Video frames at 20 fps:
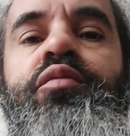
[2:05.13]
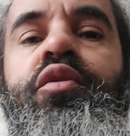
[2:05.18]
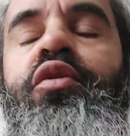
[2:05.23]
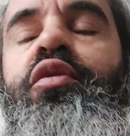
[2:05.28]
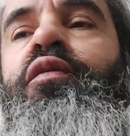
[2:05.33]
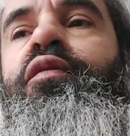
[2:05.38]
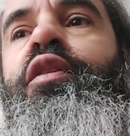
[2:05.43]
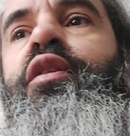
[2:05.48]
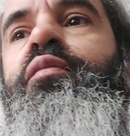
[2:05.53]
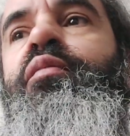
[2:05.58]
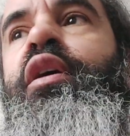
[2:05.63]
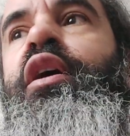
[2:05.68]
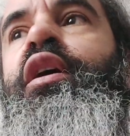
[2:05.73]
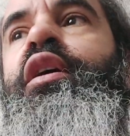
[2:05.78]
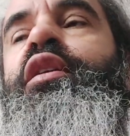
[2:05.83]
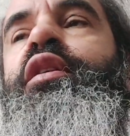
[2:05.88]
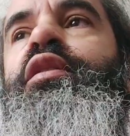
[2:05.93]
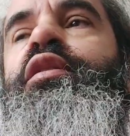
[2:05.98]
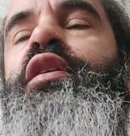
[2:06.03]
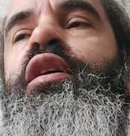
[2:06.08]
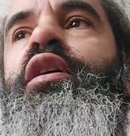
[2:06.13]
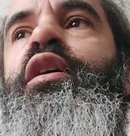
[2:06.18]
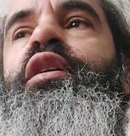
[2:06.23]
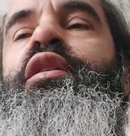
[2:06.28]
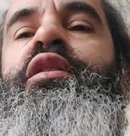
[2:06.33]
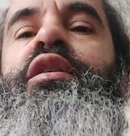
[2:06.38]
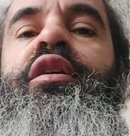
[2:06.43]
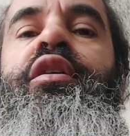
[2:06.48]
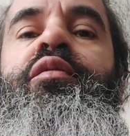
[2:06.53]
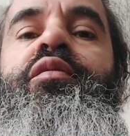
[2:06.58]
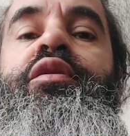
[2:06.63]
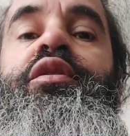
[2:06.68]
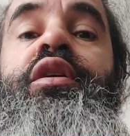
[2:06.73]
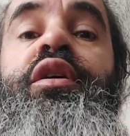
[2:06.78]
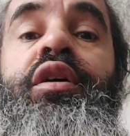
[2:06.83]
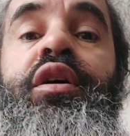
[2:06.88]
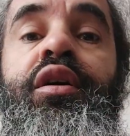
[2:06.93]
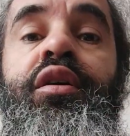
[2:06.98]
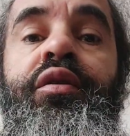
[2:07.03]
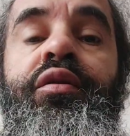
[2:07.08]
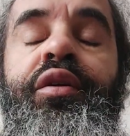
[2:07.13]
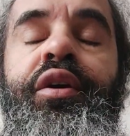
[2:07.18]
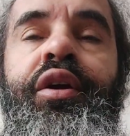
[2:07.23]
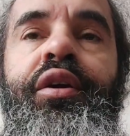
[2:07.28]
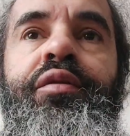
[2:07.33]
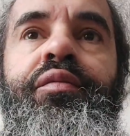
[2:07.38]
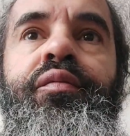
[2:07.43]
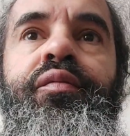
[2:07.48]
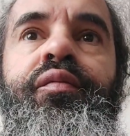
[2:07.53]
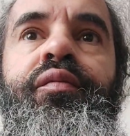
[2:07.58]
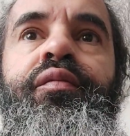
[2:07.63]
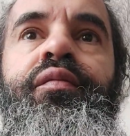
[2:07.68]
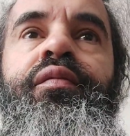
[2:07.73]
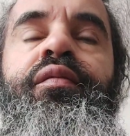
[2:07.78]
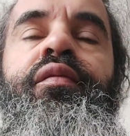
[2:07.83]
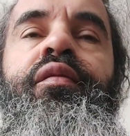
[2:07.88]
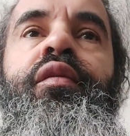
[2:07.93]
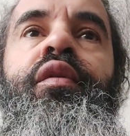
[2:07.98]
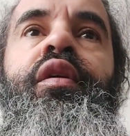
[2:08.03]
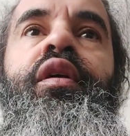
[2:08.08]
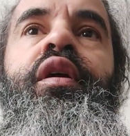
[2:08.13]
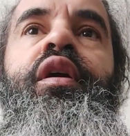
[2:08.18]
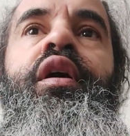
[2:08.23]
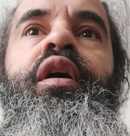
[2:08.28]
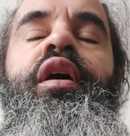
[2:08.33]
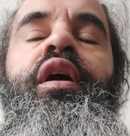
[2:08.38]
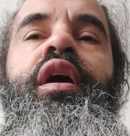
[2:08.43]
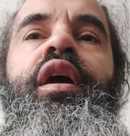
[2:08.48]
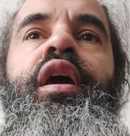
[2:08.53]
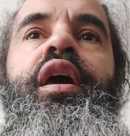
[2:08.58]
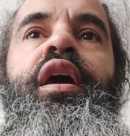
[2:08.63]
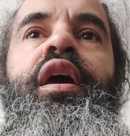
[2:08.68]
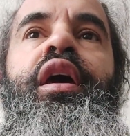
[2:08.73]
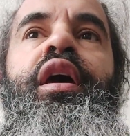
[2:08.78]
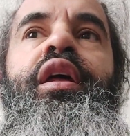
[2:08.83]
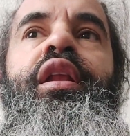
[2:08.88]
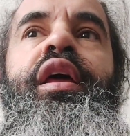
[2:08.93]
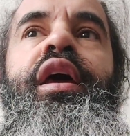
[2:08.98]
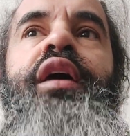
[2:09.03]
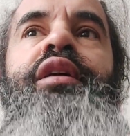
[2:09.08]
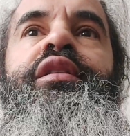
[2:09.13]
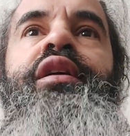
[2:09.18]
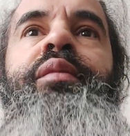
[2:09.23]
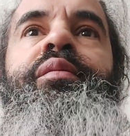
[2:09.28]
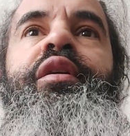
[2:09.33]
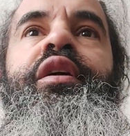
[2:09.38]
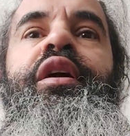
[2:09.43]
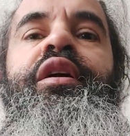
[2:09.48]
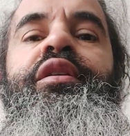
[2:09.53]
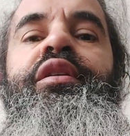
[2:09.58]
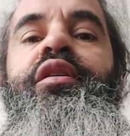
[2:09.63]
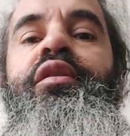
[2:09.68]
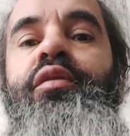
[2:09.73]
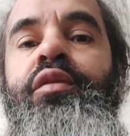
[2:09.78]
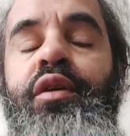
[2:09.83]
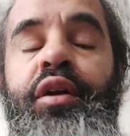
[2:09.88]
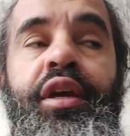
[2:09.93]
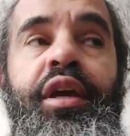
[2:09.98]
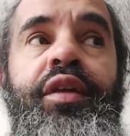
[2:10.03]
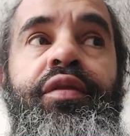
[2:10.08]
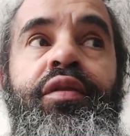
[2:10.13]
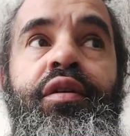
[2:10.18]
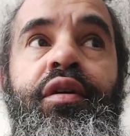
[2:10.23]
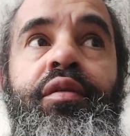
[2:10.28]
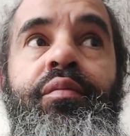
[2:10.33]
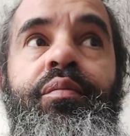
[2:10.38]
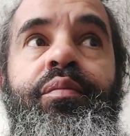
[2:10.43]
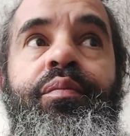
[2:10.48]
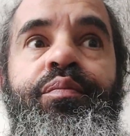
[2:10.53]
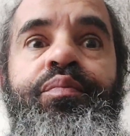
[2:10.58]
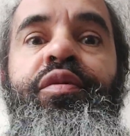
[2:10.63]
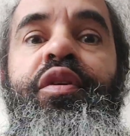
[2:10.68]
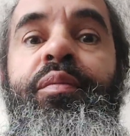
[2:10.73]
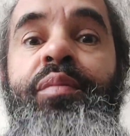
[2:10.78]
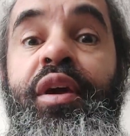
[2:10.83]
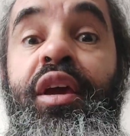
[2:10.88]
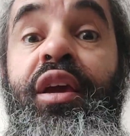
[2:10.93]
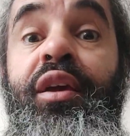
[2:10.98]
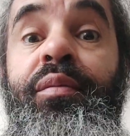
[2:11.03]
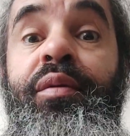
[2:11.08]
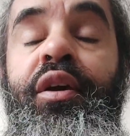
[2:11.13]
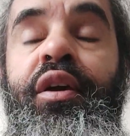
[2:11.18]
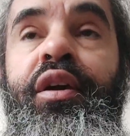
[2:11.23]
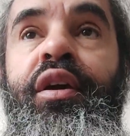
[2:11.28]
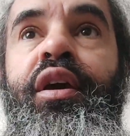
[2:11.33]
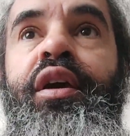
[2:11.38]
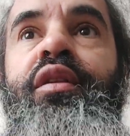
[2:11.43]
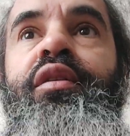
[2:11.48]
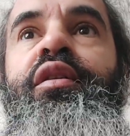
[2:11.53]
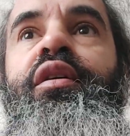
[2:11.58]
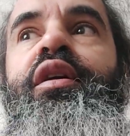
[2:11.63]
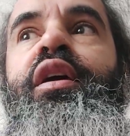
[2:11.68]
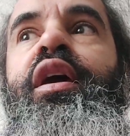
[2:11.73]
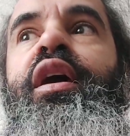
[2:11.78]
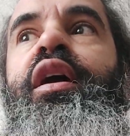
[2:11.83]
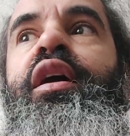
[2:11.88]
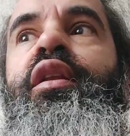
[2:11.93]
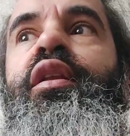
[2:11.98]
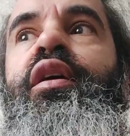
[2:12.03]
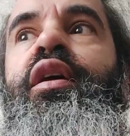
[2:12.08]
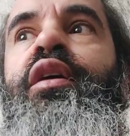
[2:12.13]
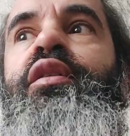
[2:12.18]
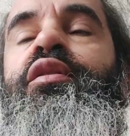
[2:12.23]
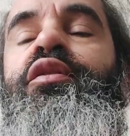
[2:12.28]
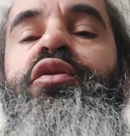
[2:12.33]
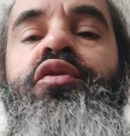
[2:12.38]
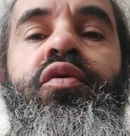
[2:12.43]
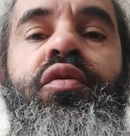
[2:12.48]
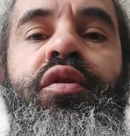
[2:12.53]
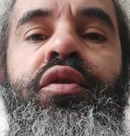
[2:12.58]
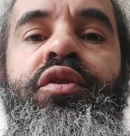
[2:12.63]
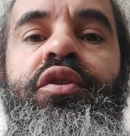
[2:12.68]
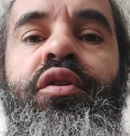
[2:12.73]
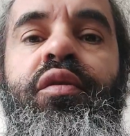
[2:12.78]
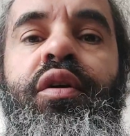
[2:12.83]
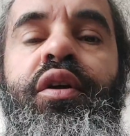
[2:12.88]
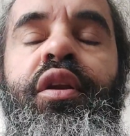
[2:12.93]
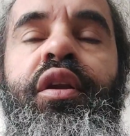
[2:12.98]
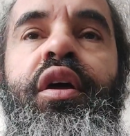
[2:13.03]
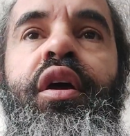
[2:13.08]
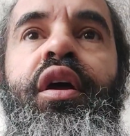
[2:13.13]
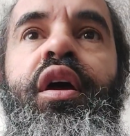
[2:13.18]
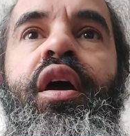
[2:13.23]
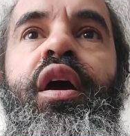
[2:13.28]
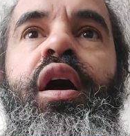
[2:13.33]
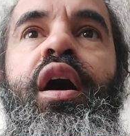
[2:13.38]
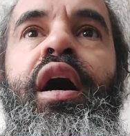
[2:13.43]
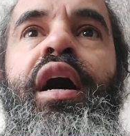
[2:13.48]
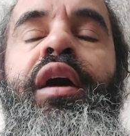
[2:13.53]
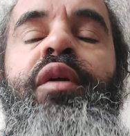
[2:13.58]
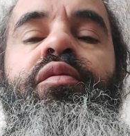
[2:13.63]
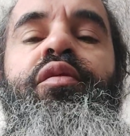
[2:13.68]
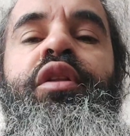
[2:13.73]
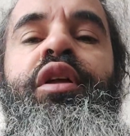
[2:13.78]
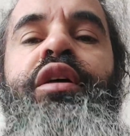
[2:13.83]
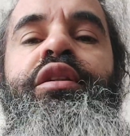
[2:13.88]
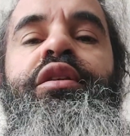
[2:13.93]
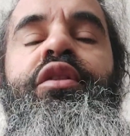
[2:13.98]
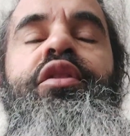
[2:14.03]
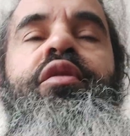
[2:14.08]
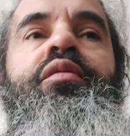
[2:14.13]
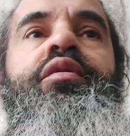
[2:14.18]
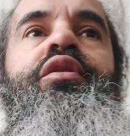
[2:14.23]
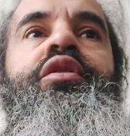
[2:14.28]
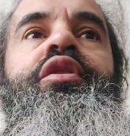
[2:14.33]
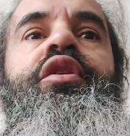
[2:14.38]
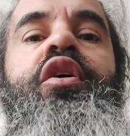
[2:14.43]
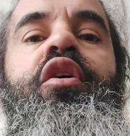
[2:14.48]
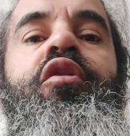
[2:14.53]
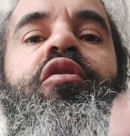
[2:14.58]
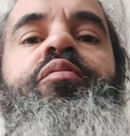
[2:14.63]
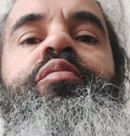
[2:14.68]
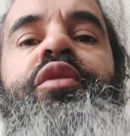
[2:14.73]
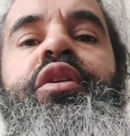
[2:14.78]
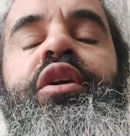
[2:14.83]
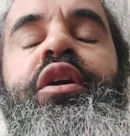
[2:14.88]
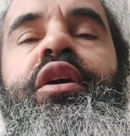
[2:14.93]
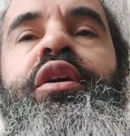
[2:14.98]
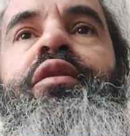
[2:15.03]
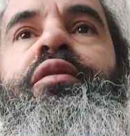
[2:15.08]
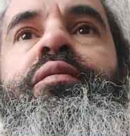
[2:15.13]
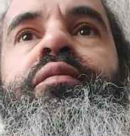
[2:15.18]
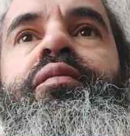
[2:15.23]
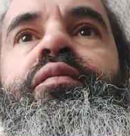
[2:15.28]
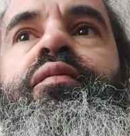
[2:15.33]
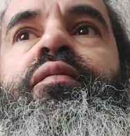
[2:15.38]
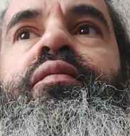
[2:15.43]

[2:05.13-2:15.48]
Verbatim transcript: moving, making a sucking sound. It was hungry. And as I began to look at the, the baby and look at its torso, and I realized that there was an opening